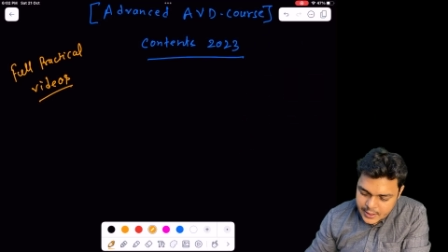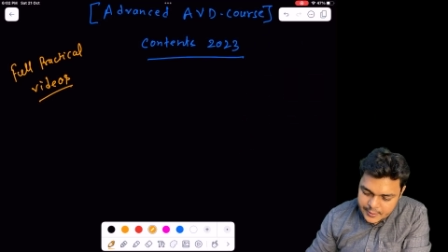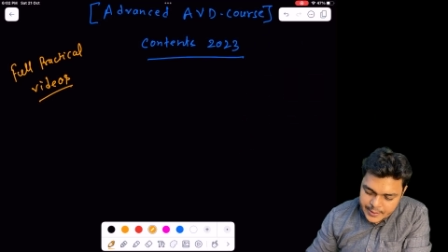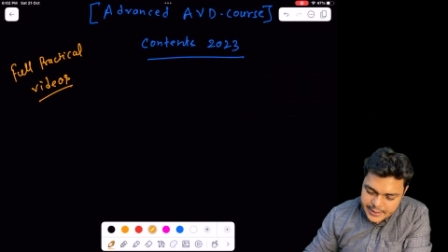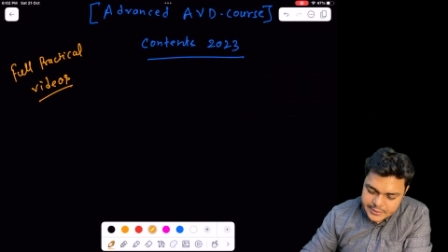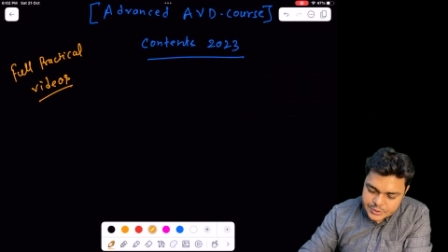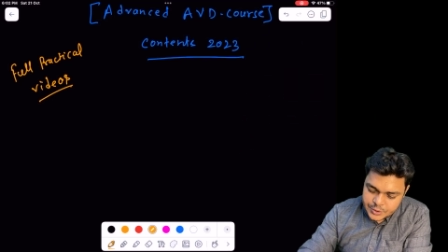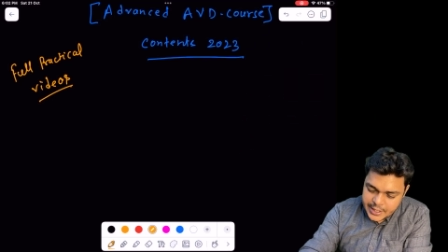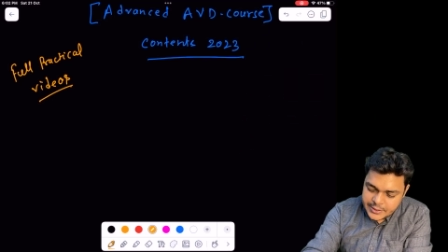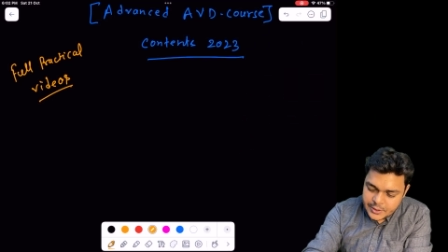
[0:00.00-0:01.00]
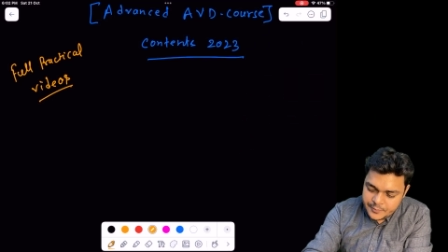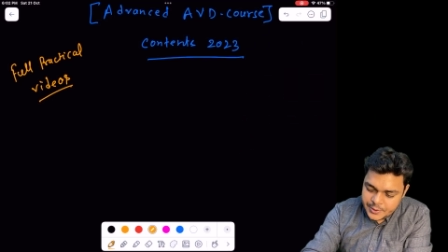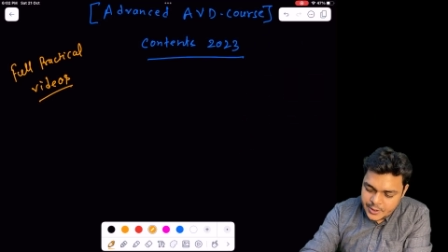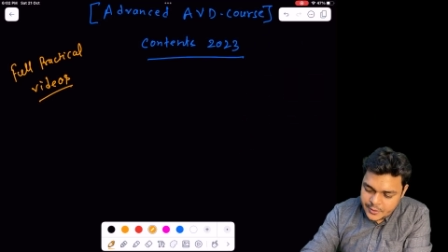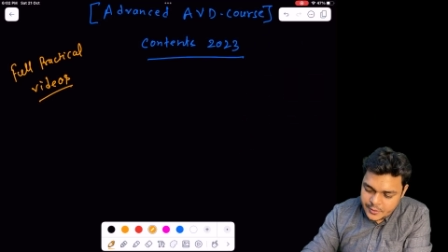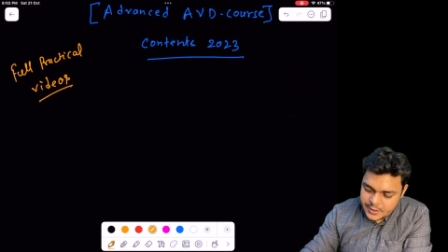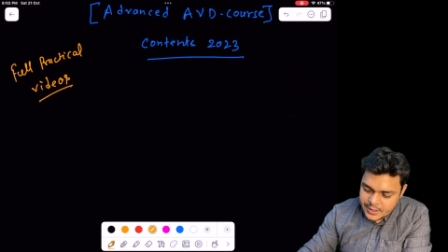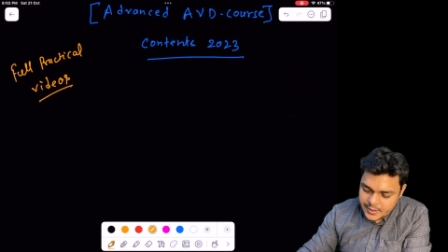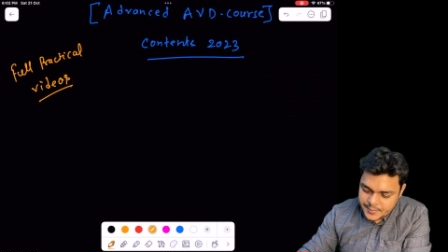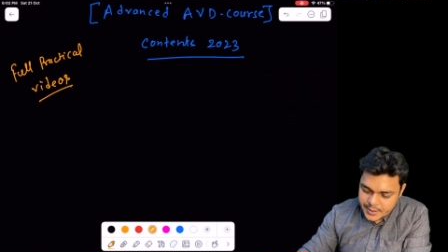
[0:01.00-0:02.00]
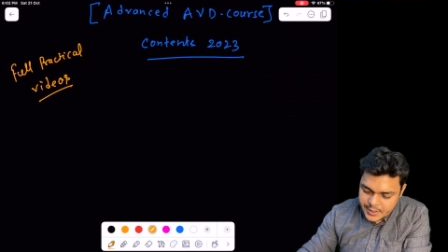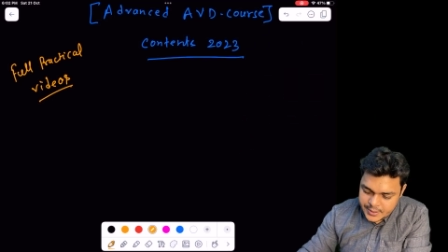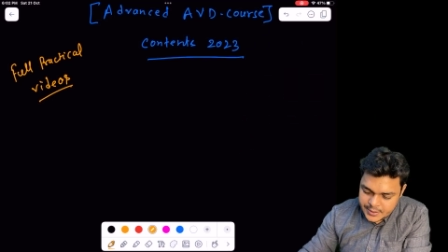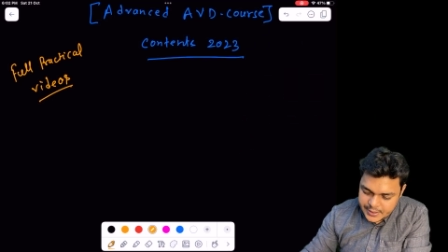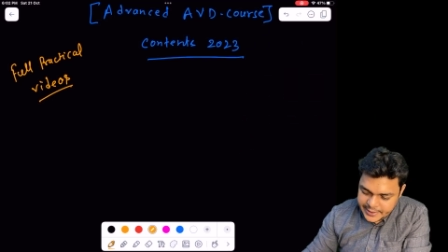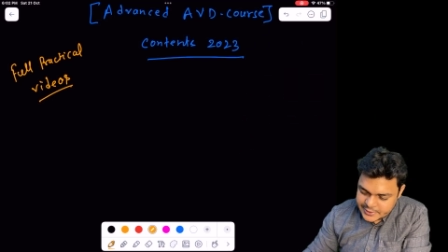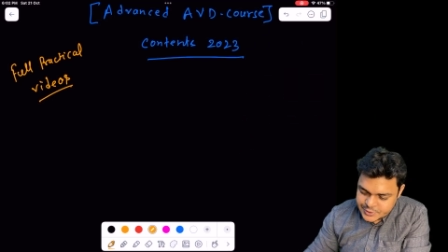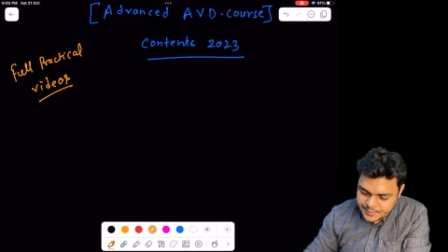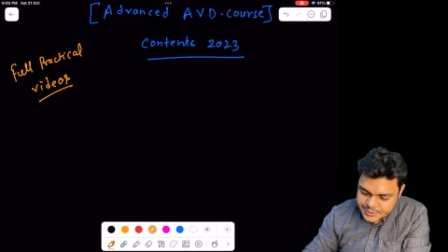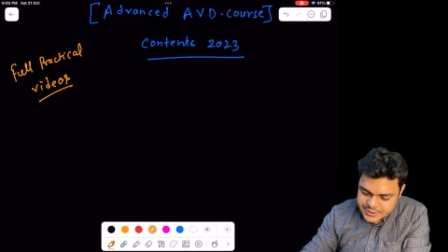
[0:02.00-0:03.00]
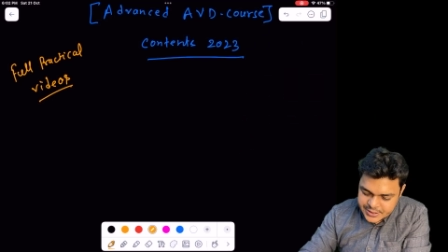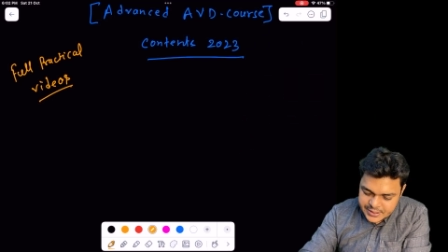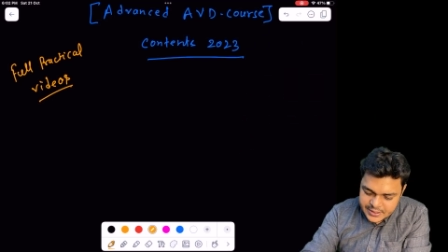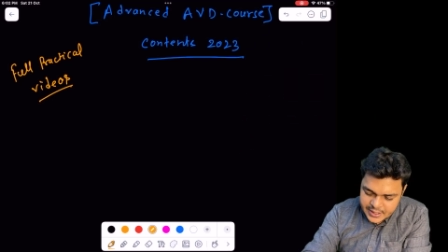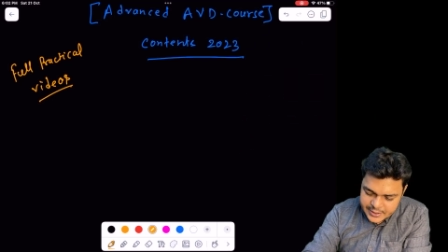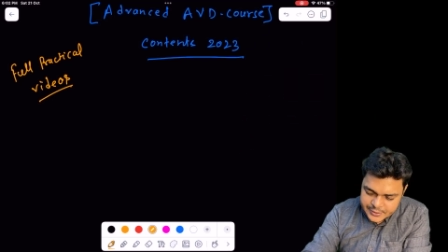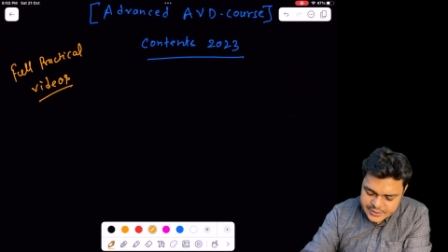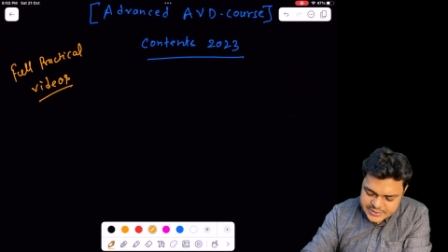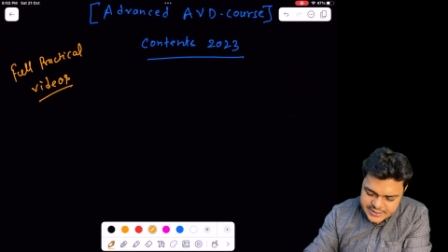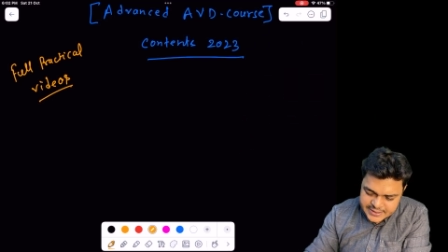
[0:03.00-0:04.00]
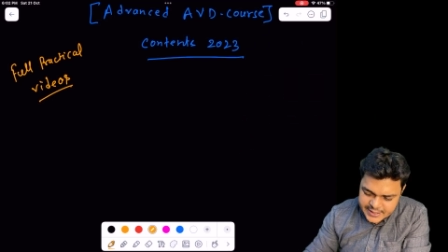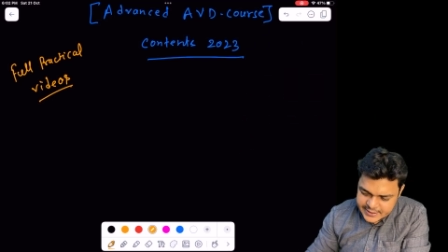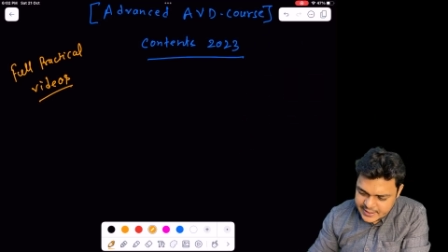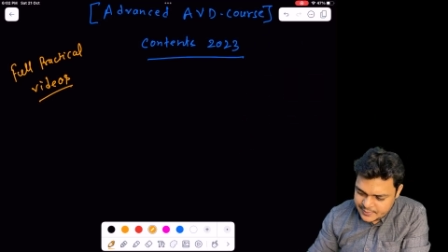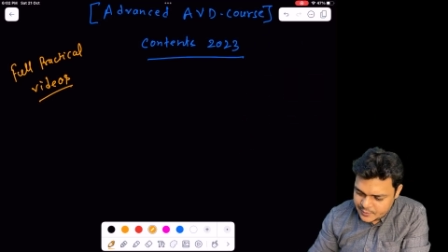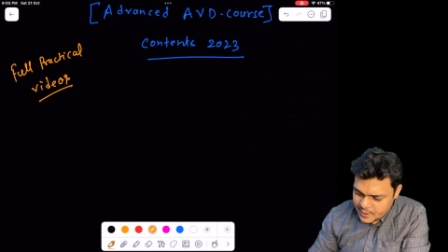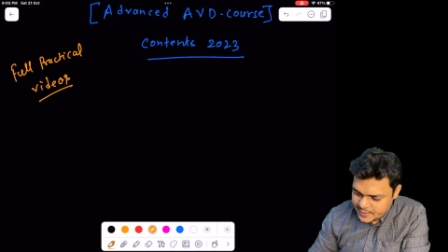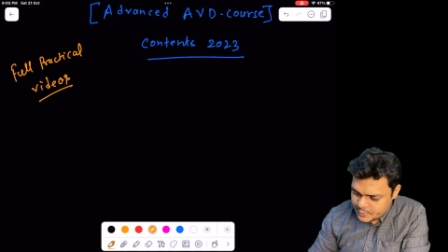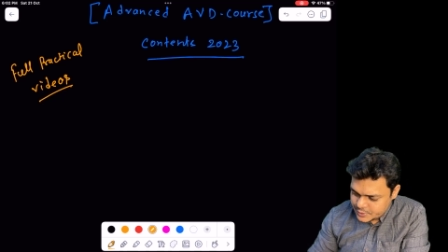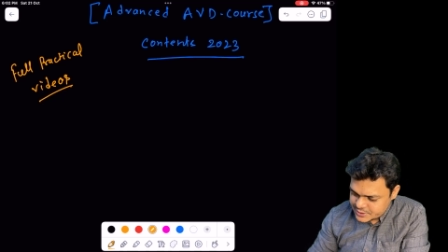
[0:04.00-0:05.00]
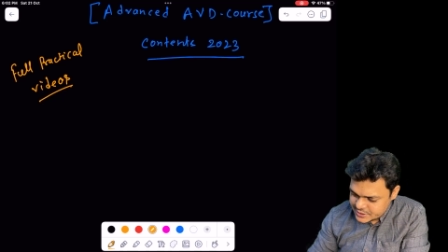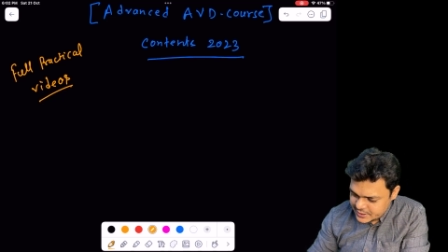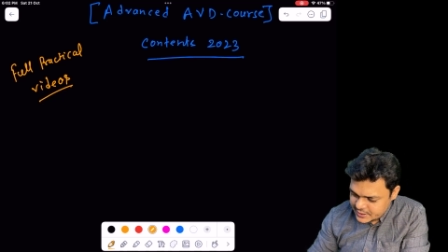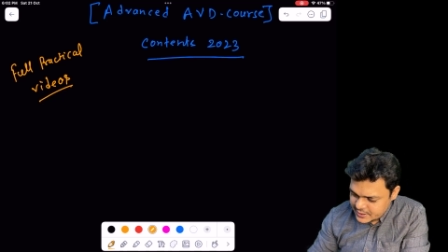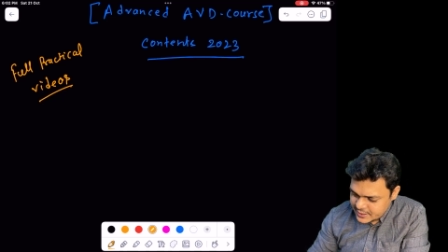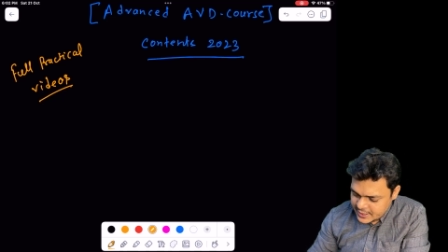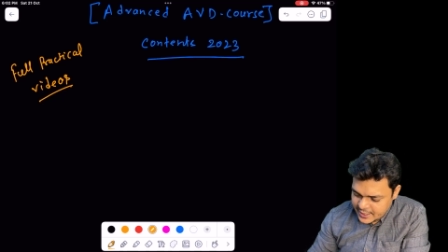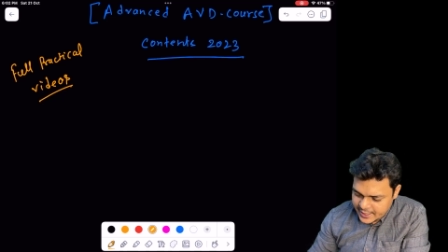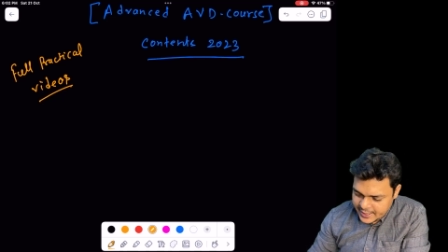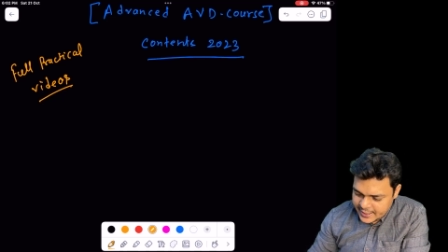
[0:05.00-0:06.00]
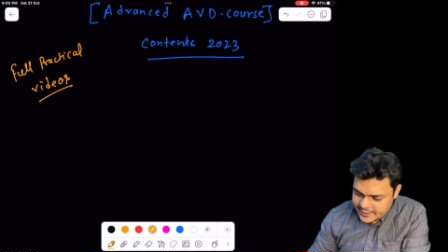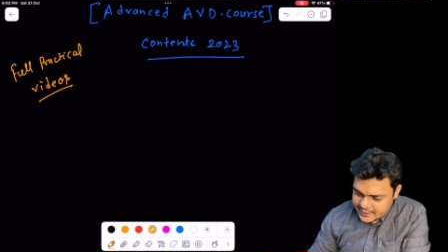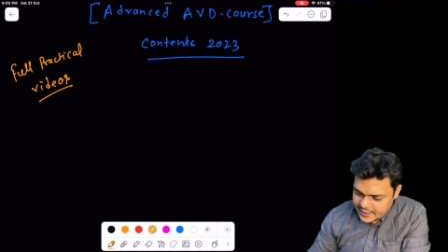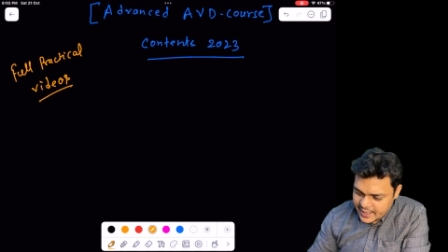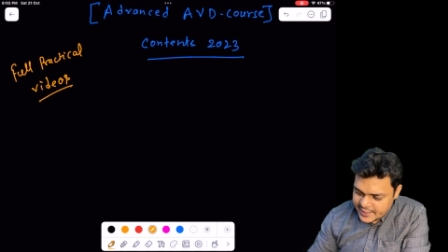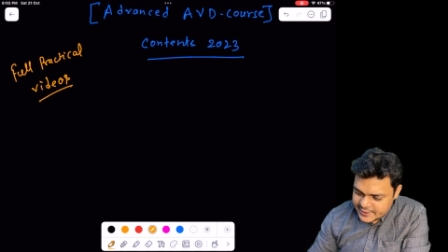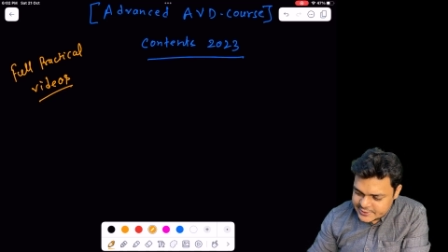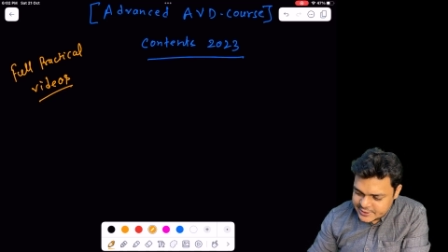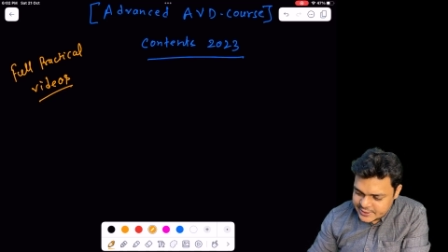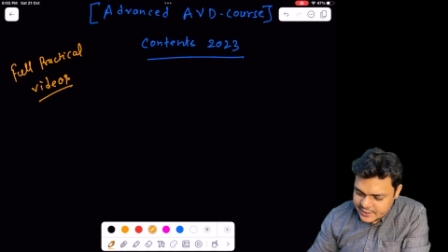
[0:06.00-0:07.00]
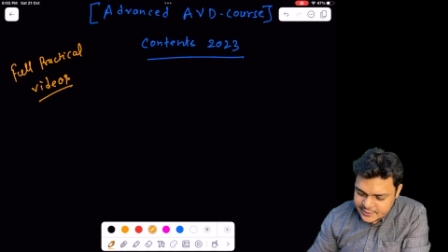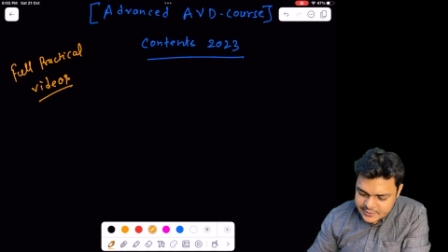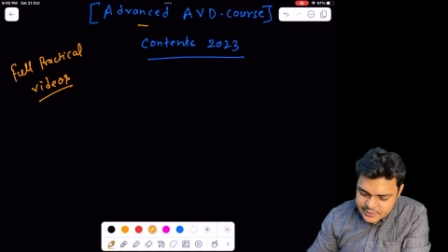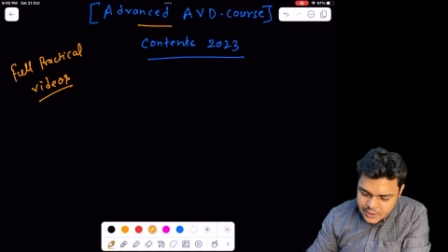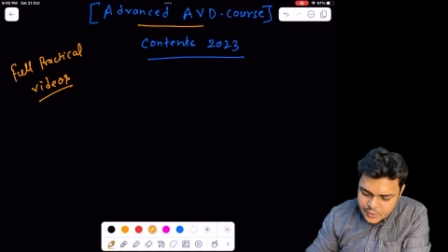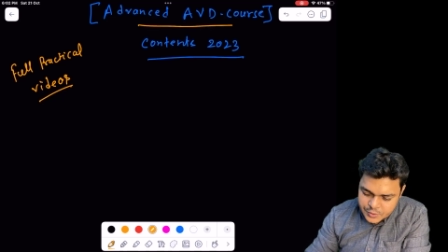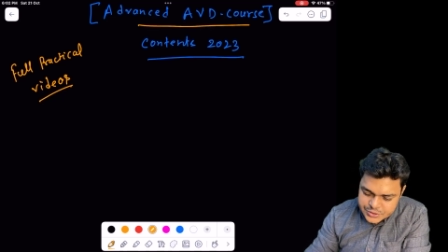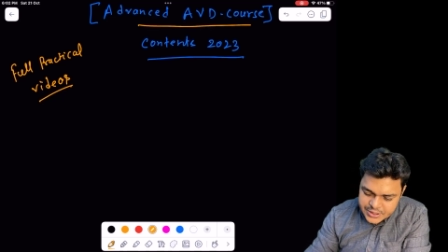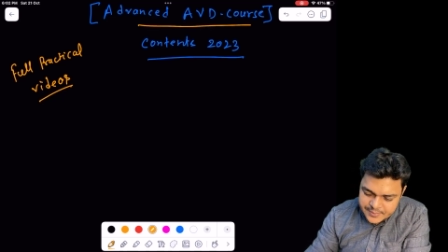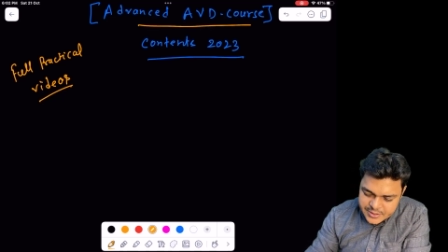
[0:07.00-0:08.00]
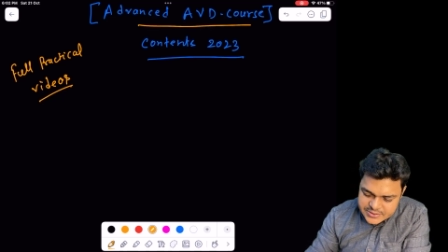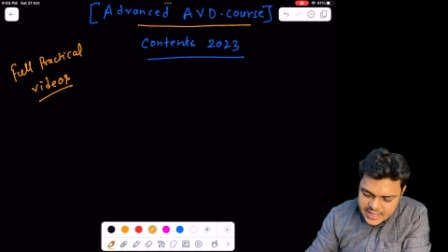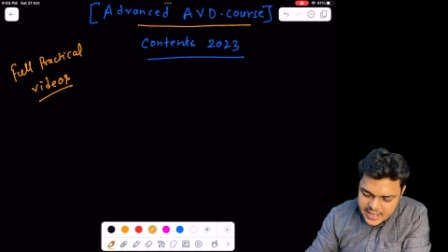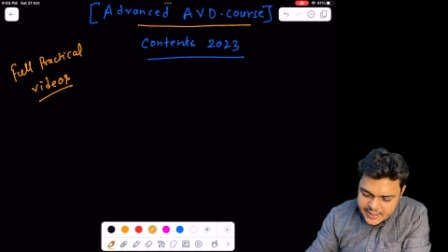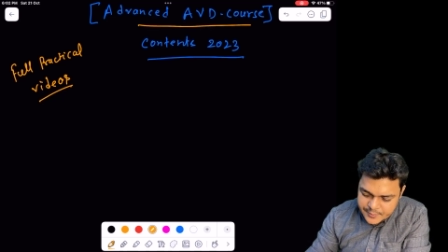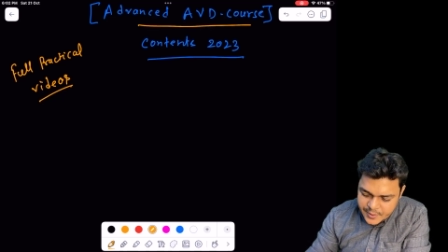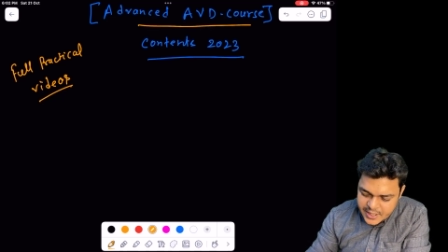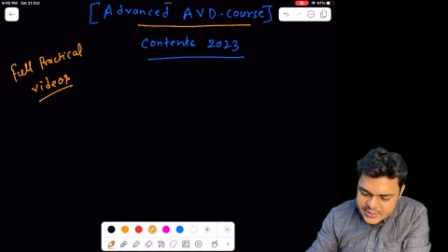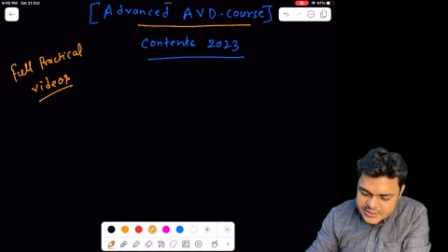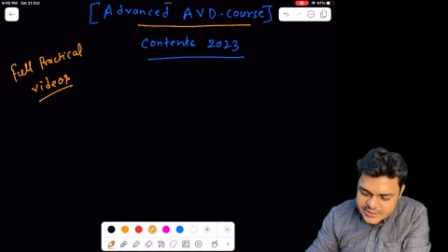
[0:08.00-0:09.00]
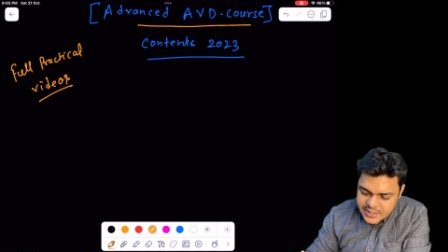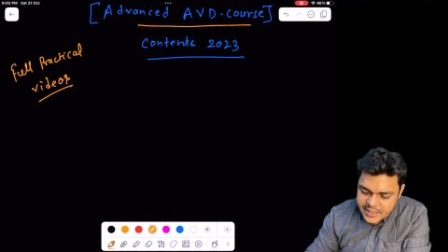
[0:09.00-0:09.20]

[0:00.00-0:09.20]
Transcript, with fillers: Right, so right now we are on our desktop screen or uh, you can say that our whiteboard screen and our agenda, the course name is Advanced